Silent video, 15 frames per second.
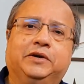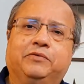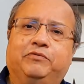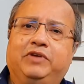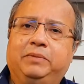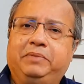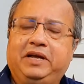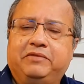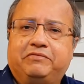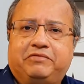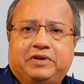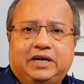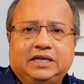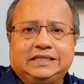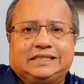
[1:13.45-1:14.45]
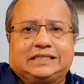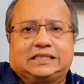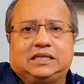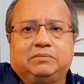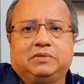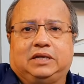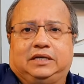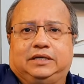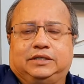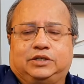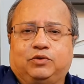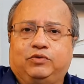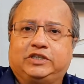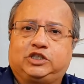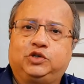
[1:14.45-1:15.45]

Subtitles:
will be very similar to which